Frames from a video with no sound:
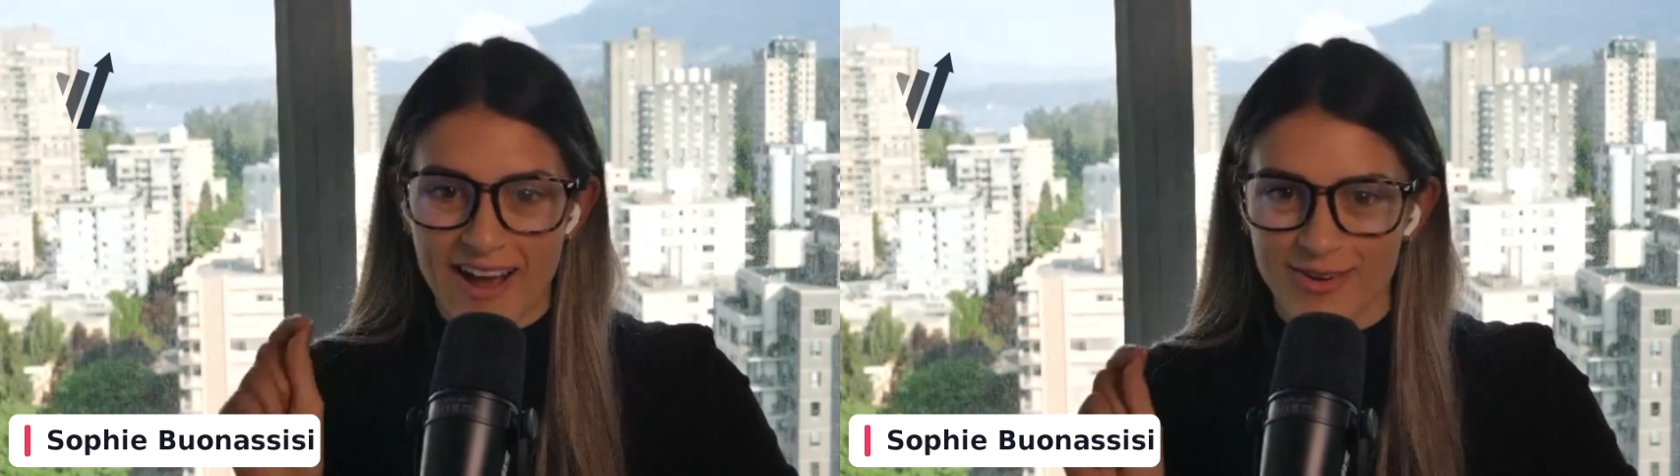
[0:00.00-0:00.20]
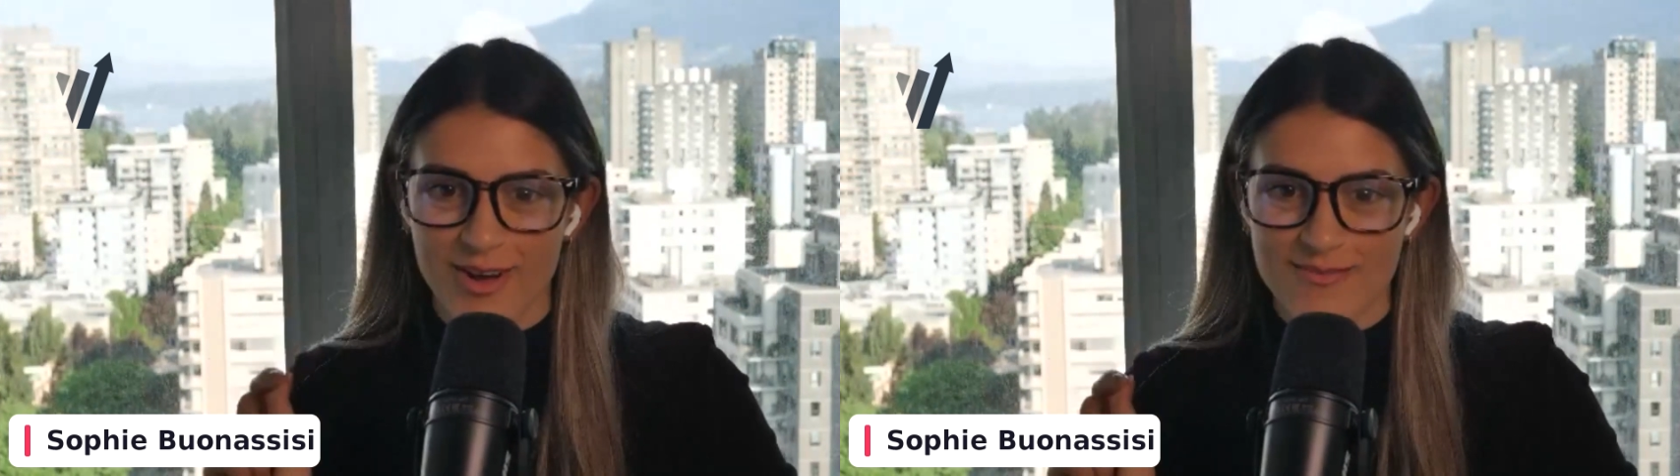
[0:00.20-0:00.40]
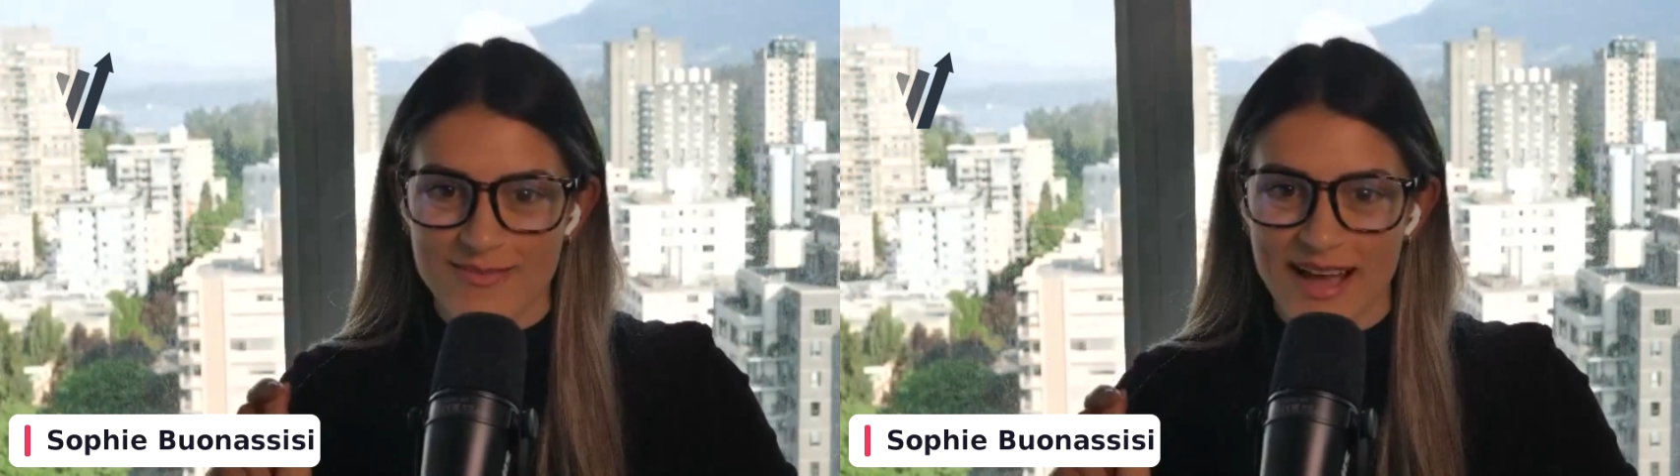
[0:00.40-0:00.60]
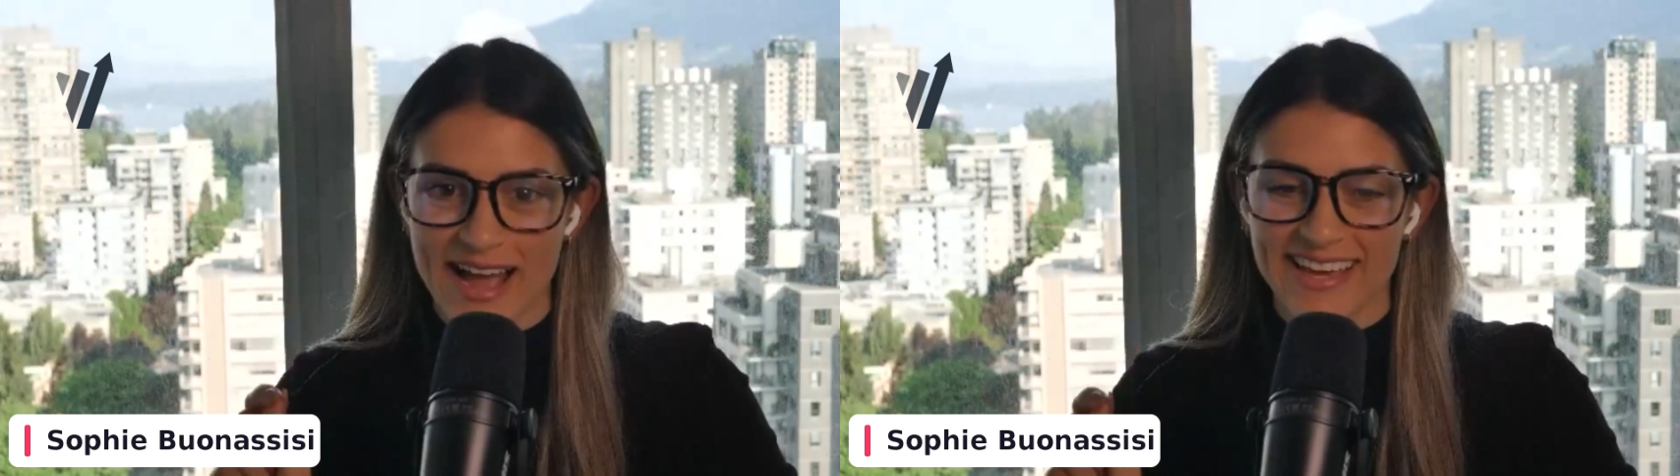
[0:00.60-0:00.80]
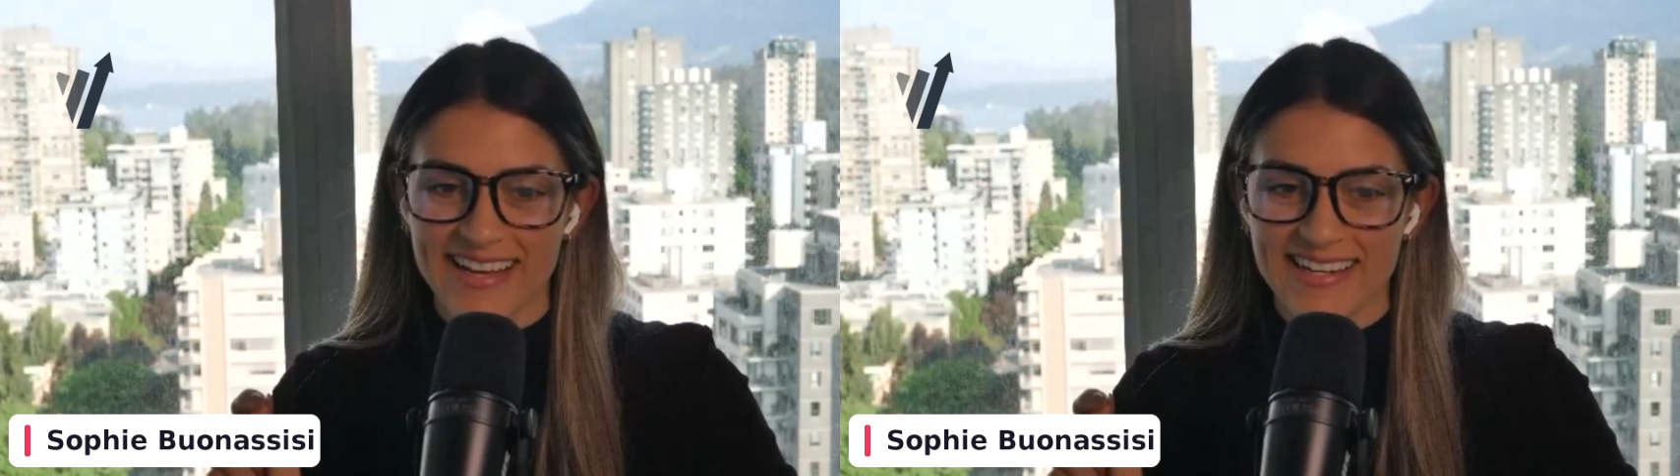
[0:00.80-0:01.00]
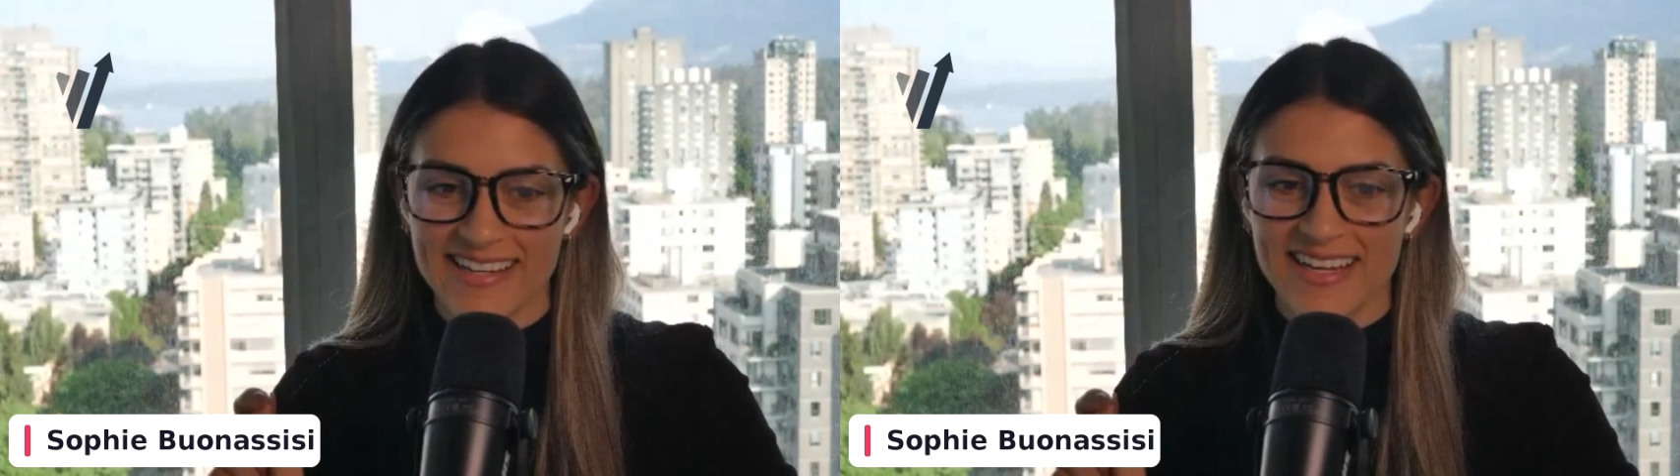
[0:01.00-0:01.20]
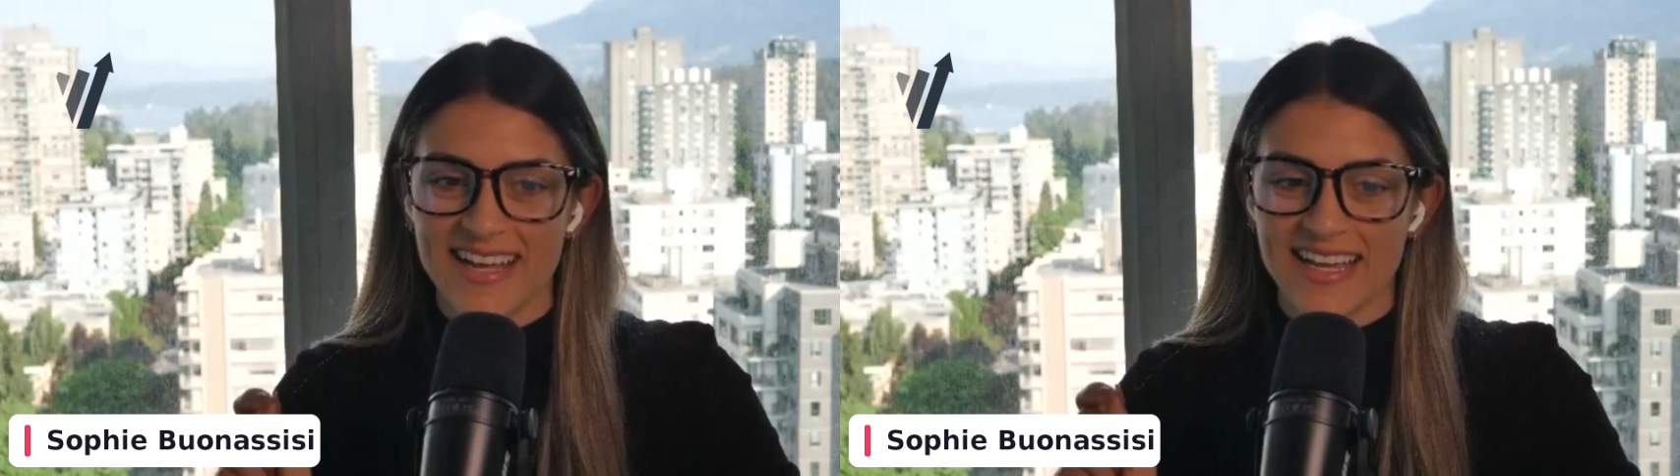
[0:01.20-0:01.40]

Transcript: how to combat that